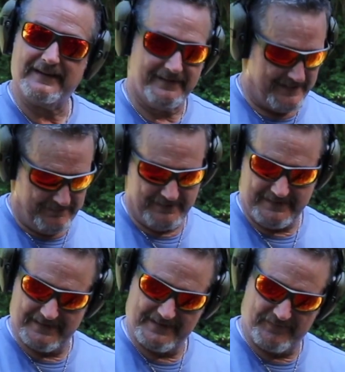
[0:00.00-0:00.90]
see what
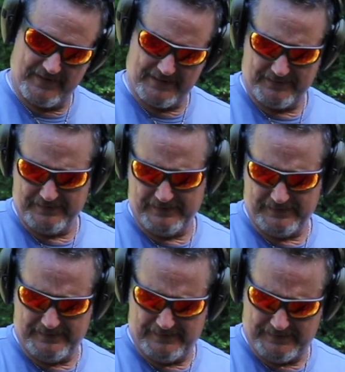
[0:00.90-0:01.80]
this
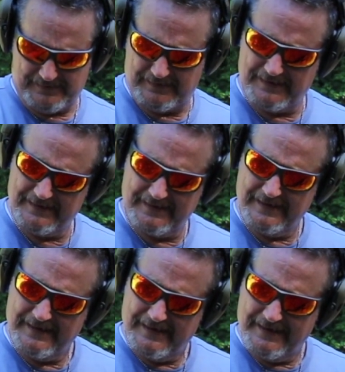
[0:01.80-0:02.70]
Federal
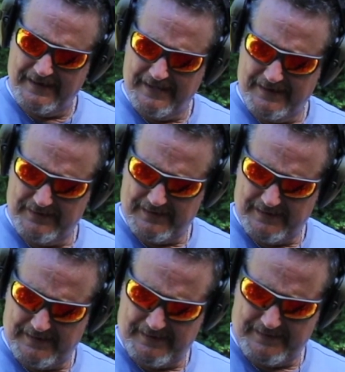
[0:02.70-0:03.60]

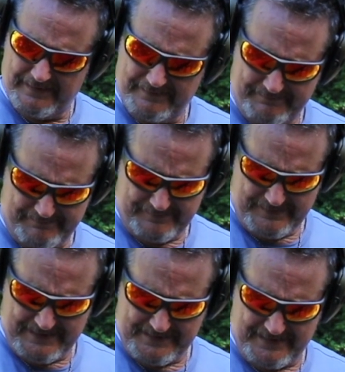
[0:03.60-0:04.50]

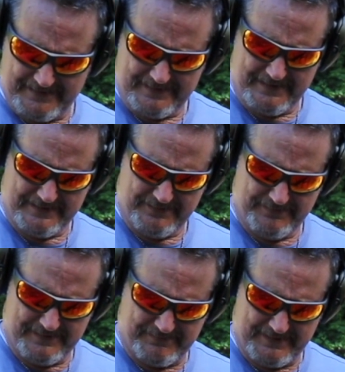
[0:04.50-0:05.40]
what is it? 2
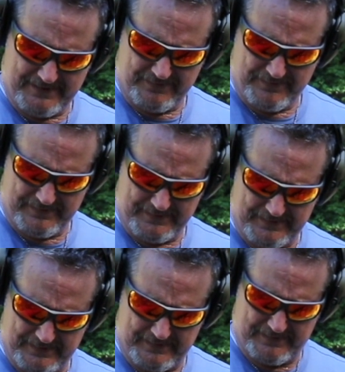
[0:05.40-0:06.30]

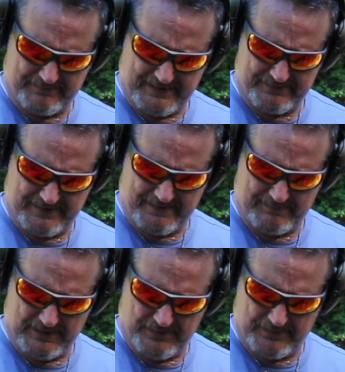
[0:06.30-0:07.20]
3/4, 3 dram
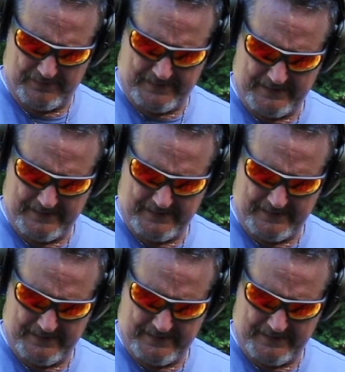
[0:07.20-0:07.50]
load,